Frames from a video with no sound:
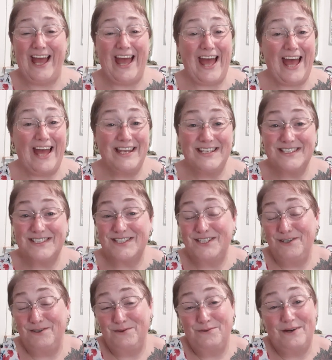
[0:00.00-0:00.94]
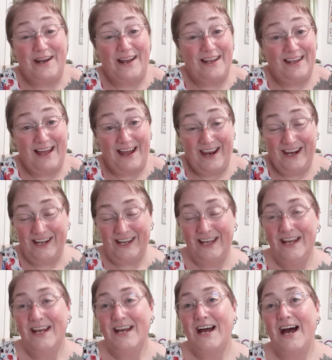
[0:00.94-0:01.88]
I just do what I like.
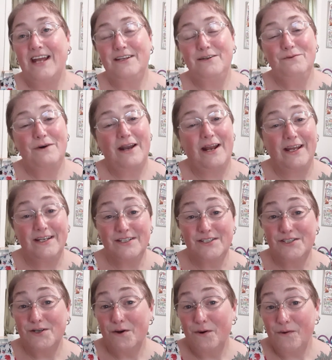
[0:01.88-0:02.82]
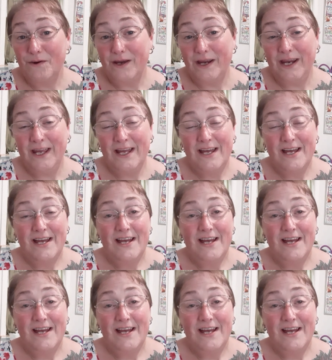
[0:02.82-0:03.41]
I do what I enjoy.